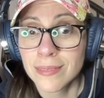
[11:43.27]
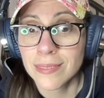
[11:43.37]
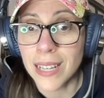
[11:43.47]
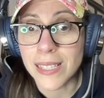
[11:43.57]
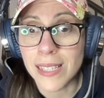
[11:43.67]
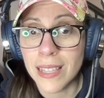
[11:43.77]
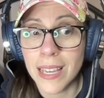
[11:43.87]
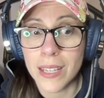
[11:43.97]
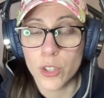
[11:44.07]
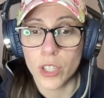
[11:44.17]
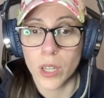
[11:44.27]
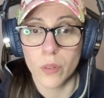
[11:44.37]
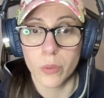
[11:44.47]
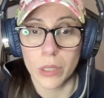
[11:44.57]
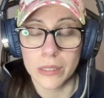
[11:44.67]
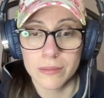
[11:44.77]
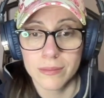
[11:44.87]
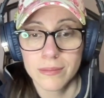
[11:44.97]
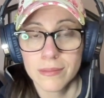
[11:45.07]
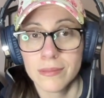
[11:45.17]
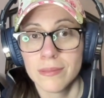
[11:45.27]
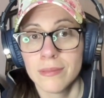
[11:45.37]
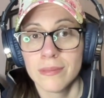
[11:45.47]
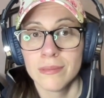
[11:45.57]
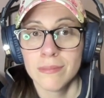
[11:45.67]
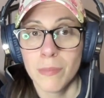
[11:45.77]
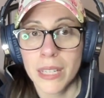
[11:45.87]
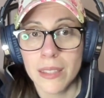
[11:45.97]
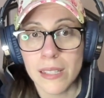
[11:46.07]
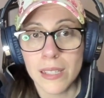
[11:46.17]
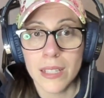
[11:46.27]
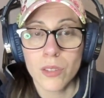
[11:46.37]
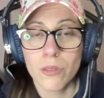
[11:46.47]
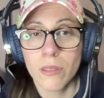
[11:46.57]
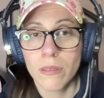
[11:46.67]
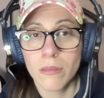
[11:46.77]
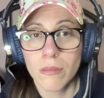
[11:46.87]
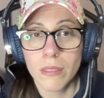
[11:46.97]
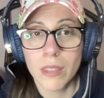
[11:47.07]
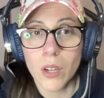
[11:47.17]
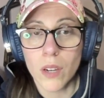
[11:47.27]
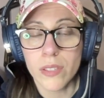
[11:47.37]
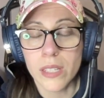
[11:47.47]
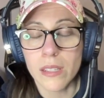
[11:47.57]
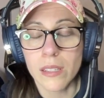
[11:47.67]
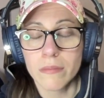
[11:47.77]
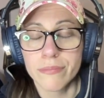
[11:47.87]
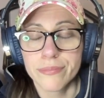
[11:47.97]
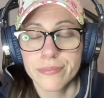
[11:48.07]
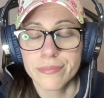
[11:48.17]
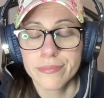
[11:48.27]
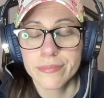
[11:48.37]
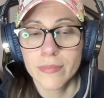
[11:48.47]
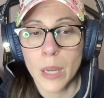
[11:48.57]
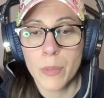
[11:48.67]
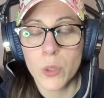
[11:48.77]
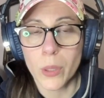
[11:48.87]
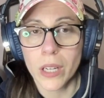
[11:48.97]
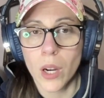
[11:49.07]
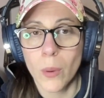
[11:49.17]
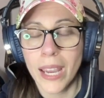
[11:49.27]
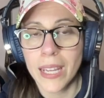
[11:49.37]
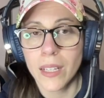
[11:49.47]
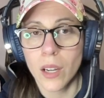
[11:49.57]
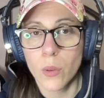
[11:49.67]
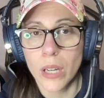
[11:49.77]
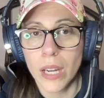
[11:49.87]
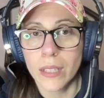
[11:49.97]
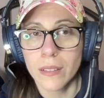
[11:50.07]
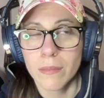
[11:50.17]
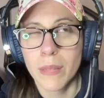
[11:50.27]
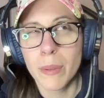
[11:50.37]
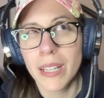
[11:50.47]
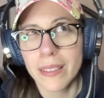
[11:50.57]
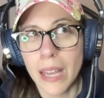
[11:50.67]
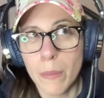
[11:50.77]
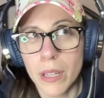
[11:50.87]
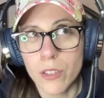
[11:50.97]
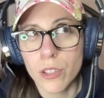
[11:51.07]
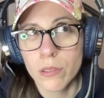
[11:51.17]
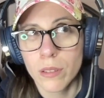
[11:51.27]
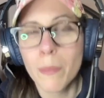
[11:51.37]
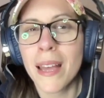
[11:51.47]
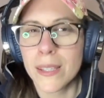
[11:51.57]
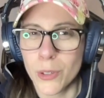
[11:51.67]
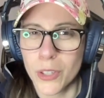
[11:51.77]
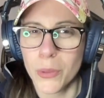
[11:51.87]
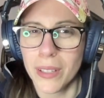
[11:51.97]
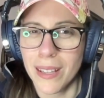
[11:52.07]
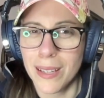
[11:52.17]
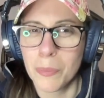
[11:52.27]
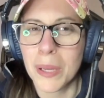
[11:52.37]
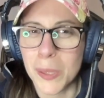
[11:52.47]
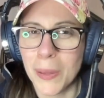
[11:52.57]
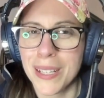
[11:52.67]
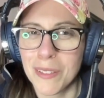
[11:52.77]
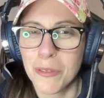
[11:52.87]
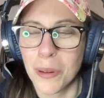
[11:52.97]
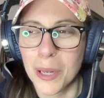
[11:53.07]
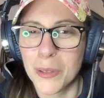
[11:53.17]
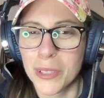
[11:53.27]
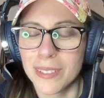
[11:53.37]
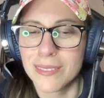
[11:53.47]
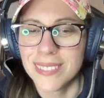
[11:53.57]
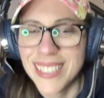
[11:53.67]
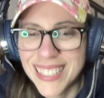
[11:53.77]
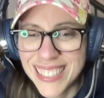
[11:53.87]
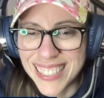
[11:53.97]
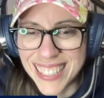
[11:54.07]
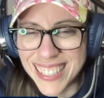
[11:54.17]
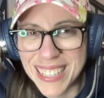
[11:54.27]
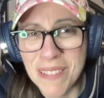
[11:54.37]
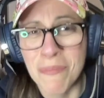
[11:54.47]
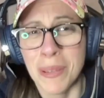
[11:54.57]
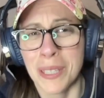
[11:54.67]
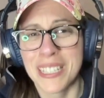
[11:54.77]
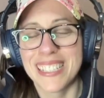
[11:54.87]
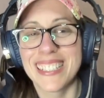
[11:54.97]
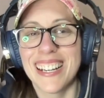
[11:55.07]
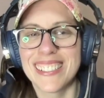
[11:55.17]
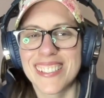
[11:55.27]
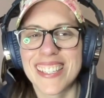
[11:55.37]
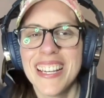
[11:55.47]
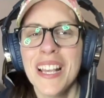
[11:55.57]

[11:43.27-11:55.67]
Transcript: I say the Yankees should go for it. Make this like the offseason between 08 and 09. Maybe not that much. The Mets are doing that by spending 400 million dollars.